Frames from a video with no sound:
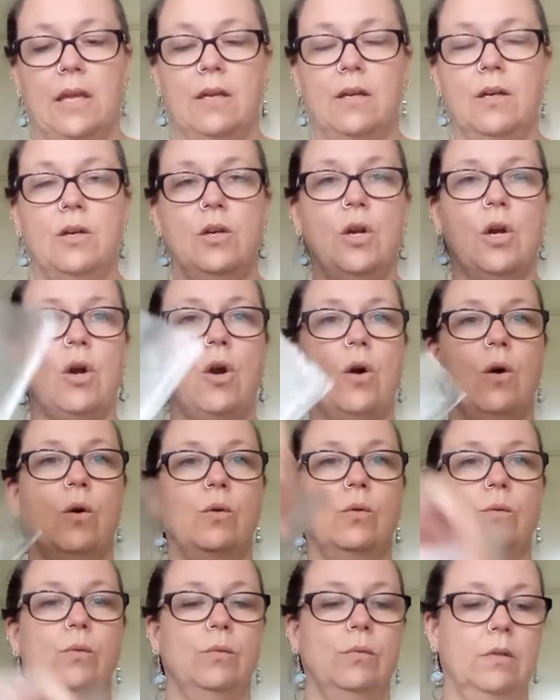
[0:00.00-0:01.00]

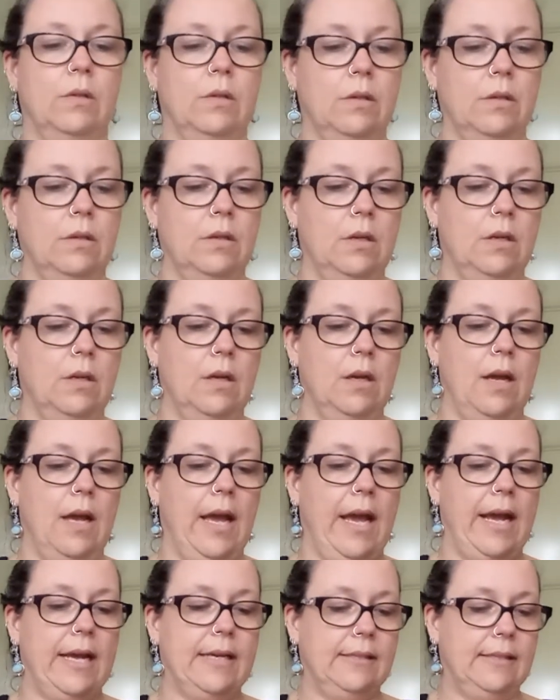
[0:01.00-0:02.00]
Nicole
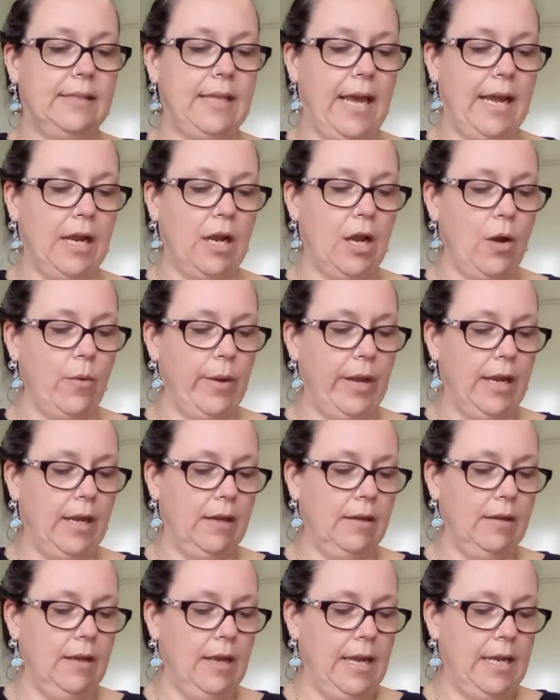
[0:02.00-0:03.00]
has that
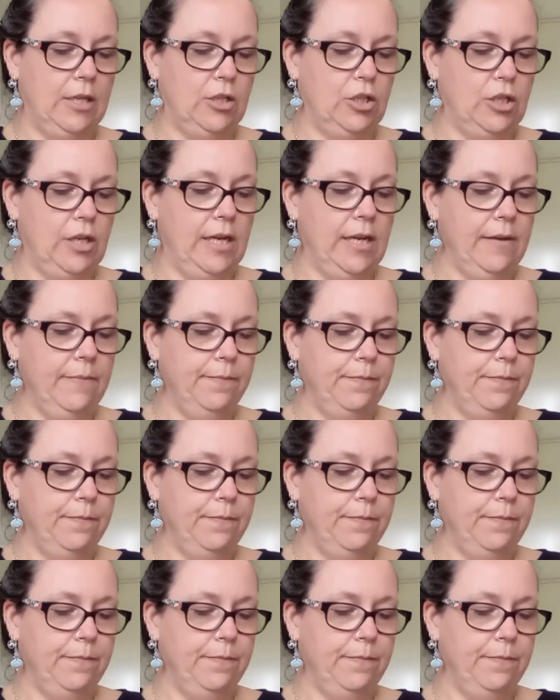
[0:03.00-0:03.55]
going each year,